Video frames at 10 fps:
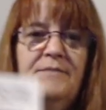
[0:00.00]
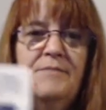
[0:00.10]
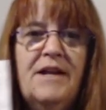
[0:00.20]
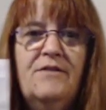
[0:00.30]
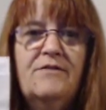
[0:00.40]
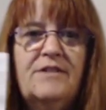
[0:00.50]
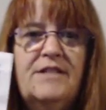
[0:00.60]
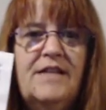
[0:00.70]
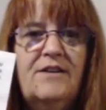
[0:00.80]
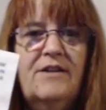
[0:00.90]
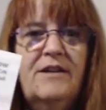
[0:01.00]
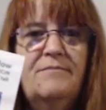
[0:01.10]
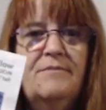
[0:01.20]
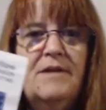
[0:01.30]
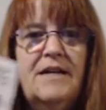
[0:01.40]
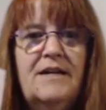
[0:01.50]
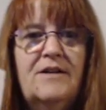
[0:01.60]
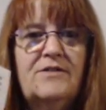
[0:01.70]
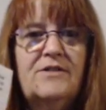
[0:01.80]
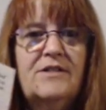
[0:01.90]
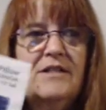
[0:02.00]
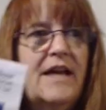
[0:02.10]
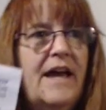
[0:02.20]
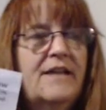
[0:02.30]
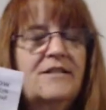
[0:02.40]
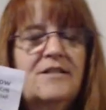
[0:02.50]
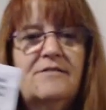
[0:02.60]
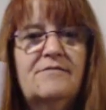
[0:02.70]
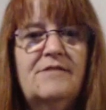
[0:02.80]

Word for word: but I don't decorate my house in cats.